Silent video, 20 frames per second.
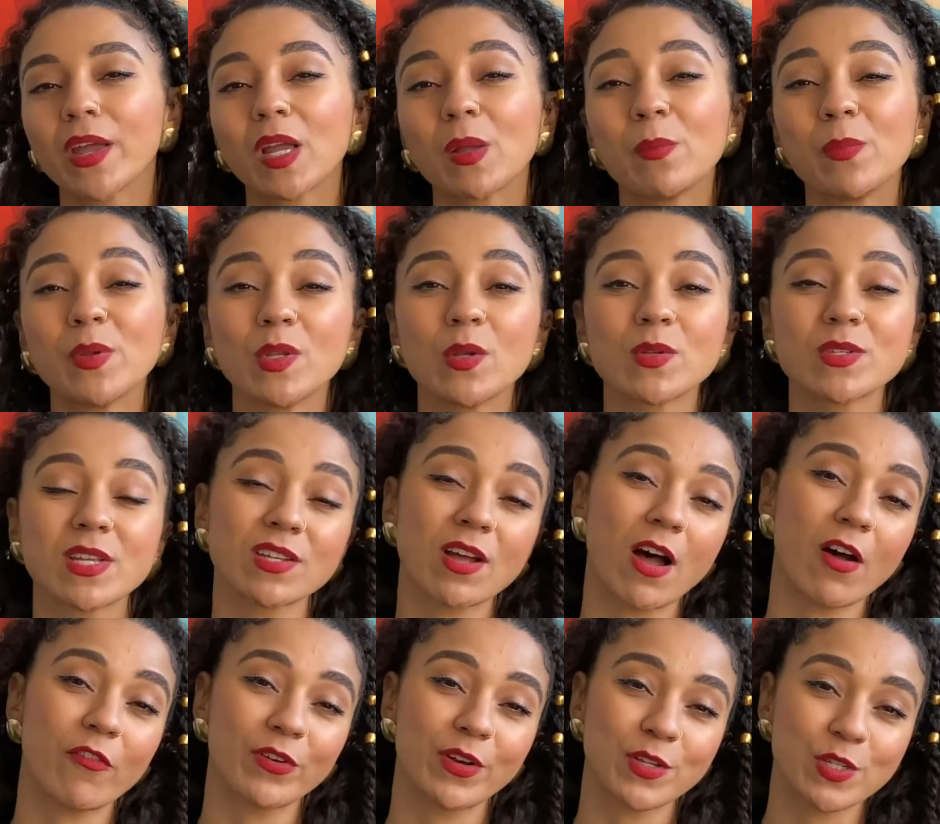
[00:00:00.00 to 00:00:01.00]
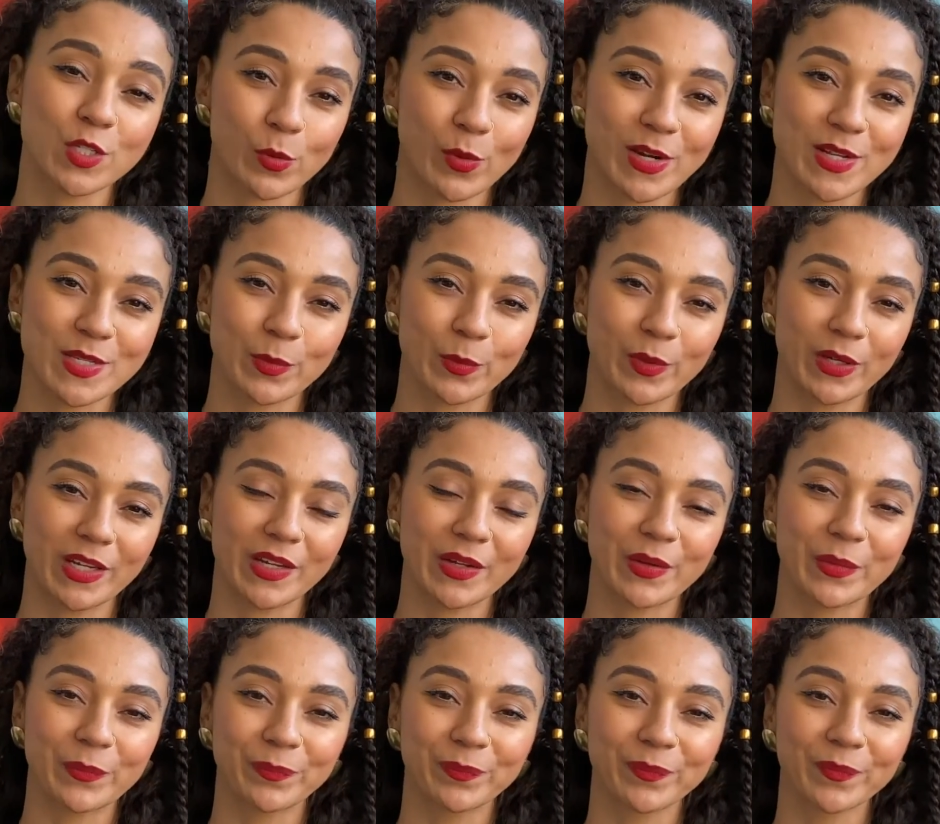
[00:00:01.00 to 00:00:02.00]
it can be used as often as twice a week.